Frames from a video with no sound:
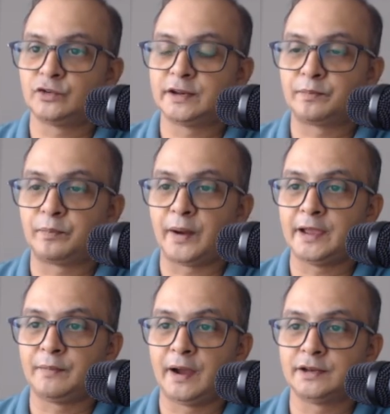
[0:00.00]
you get
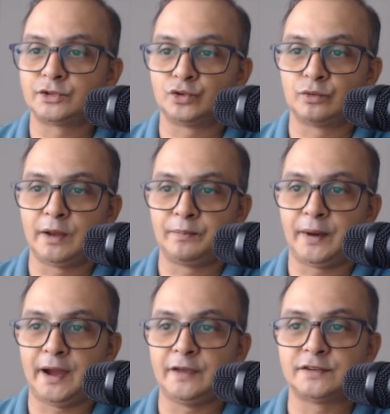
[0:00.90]
pi minus 2 by
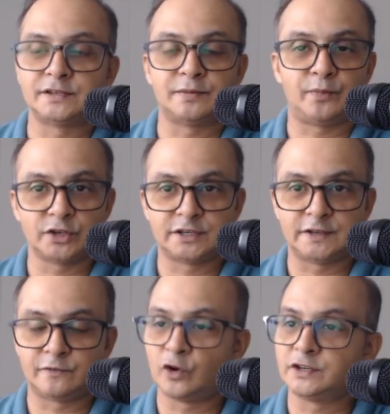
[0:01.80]
pi, which is a
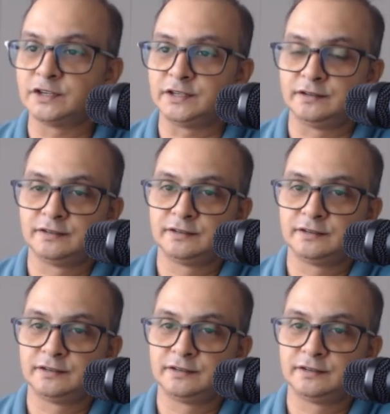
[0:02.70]
positive quantity.